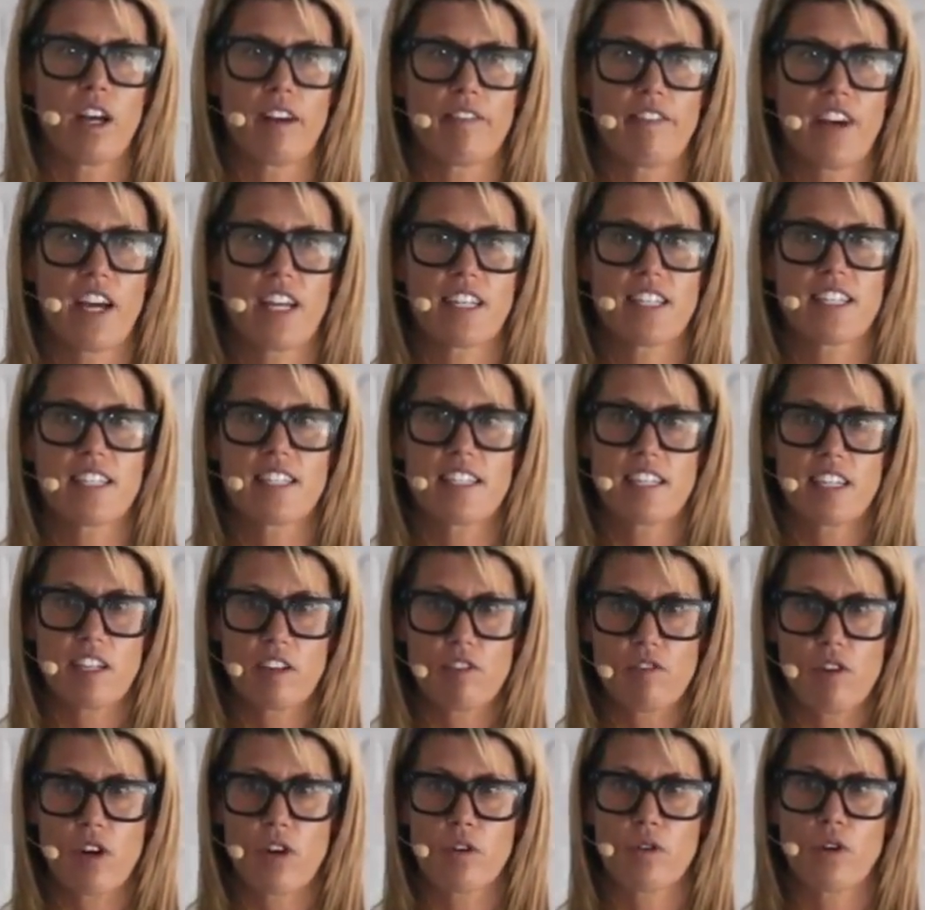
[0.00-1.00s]
I've had
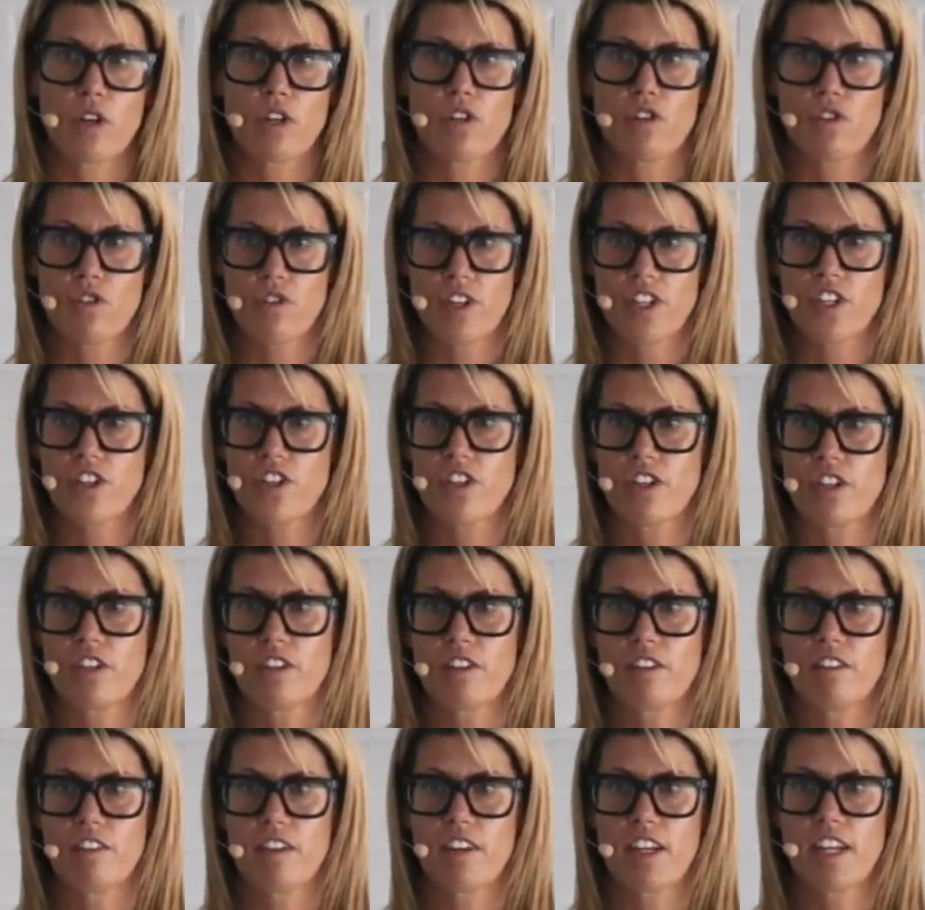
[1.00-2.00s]
zero
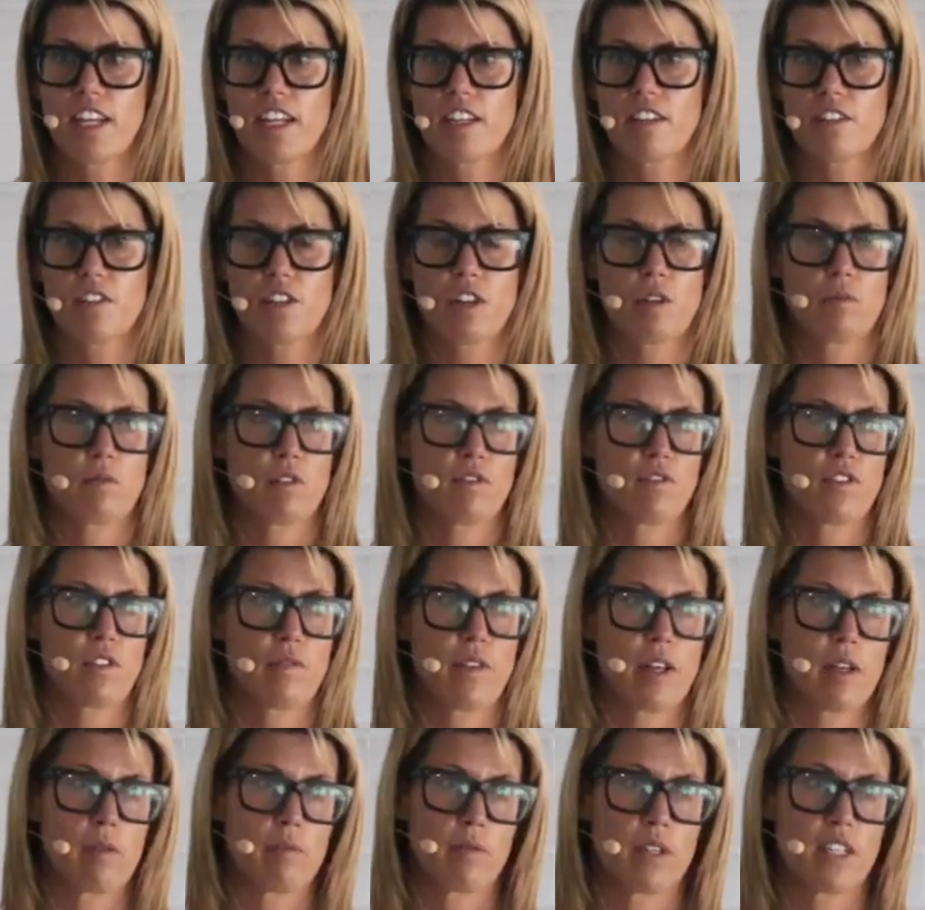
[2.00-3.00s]
attrition in terms of
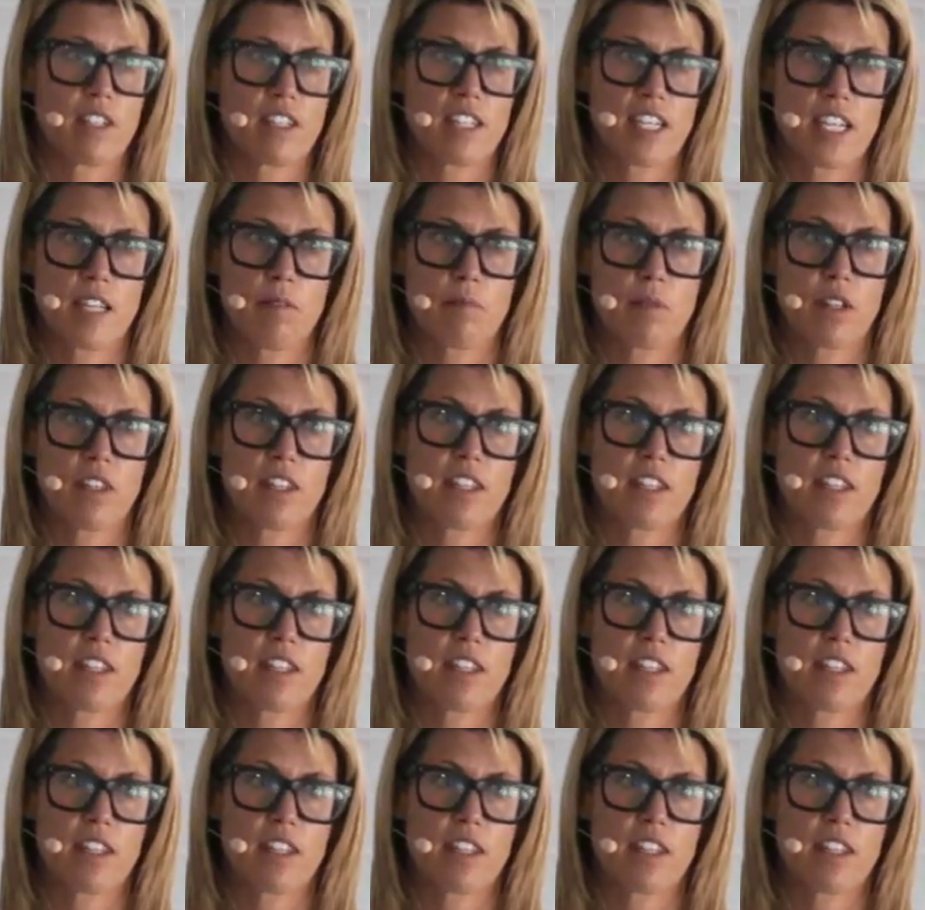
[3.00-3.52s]
development team,